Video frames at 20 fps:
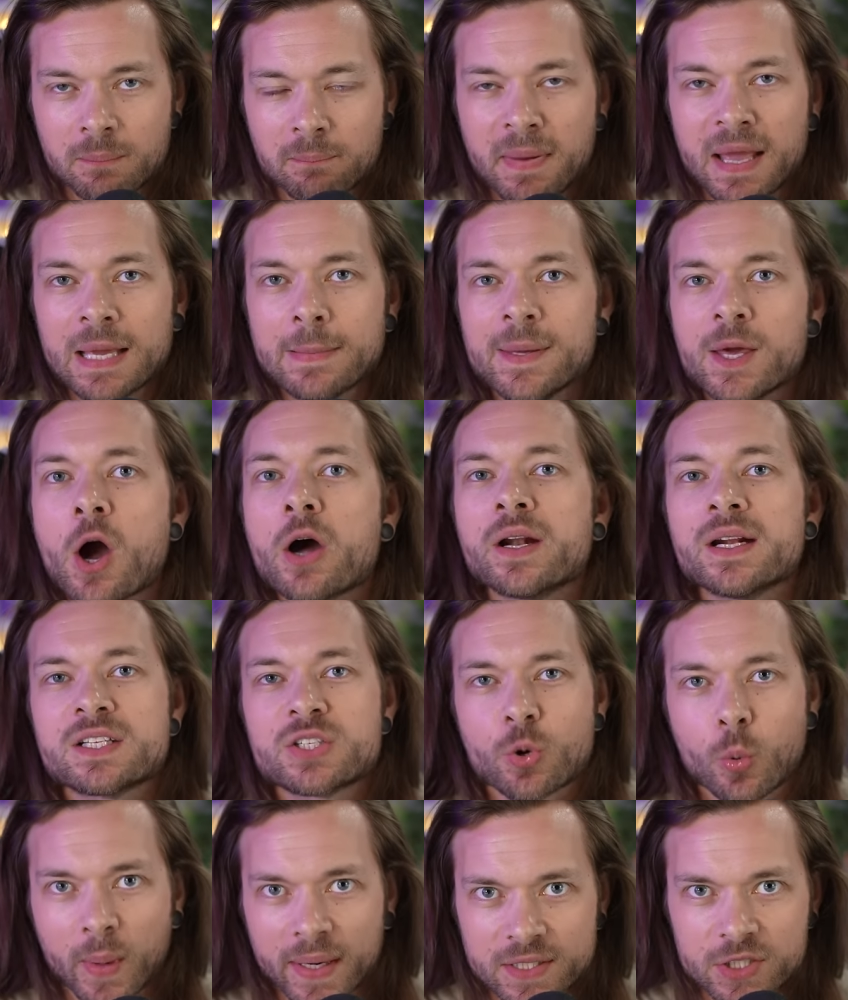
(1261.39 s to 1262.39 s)
maybe on a
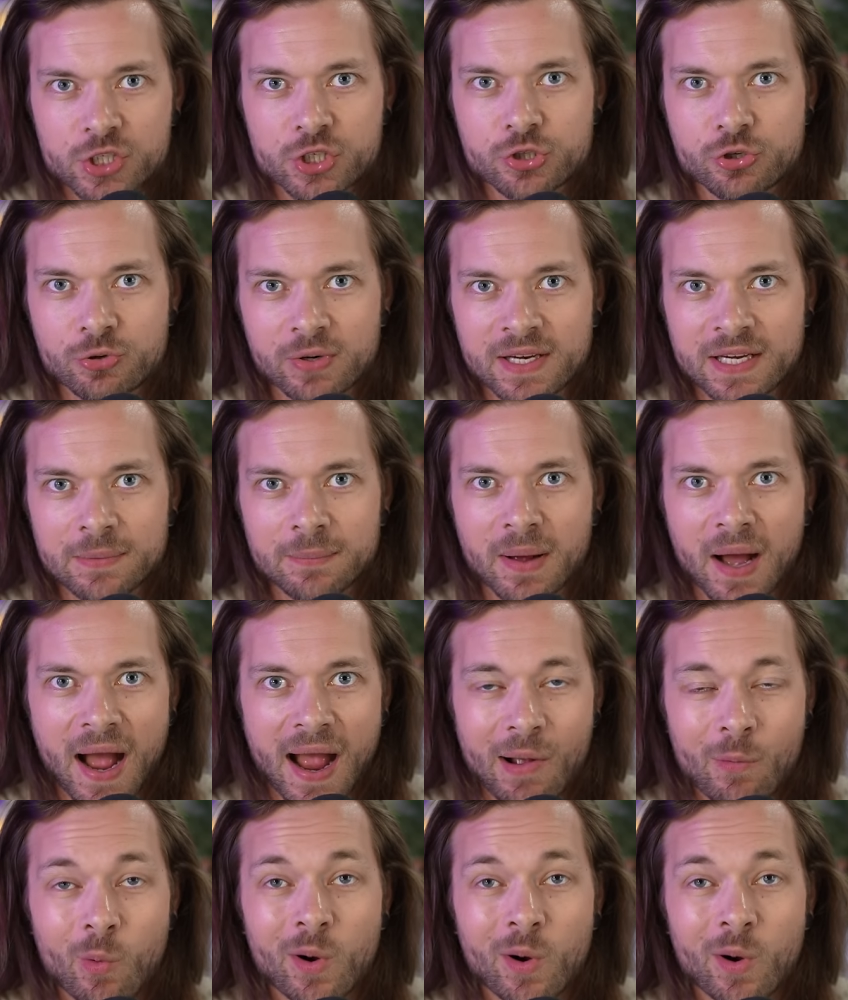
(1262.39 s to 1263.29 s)
Twitch stream, I